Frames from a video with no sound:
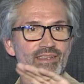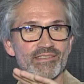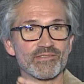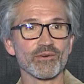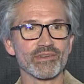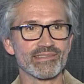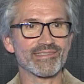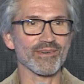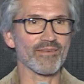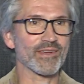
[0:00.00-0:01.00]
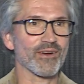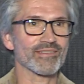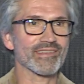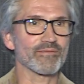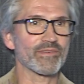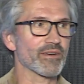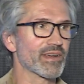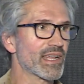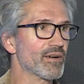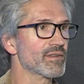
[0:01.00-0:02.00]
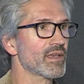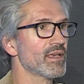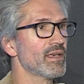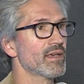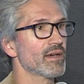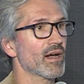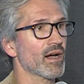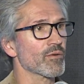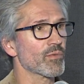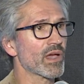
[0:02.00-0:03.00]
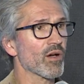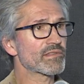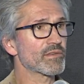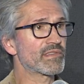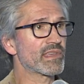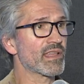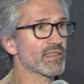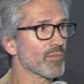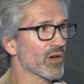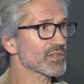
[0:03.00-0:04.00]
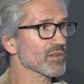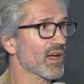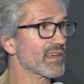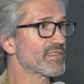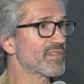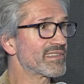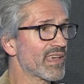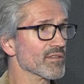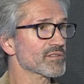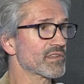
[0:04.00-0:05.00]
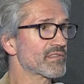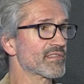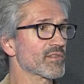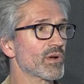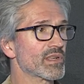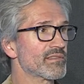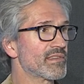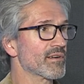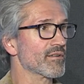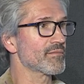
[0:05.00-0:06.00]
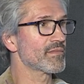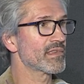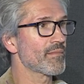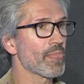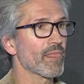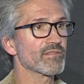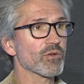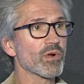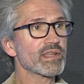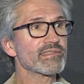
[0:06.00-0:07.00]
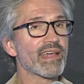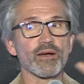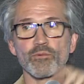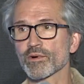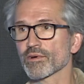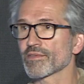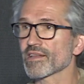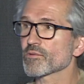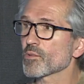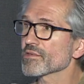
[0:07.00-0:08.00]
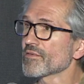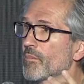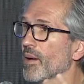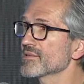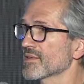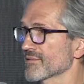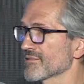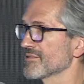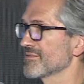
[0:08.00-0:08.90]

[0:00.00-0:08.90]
CERN is still having a hard time figuring it out. We also see that the marginal cost of intelligence is going to zero. So what is that world? That's a world of abundance.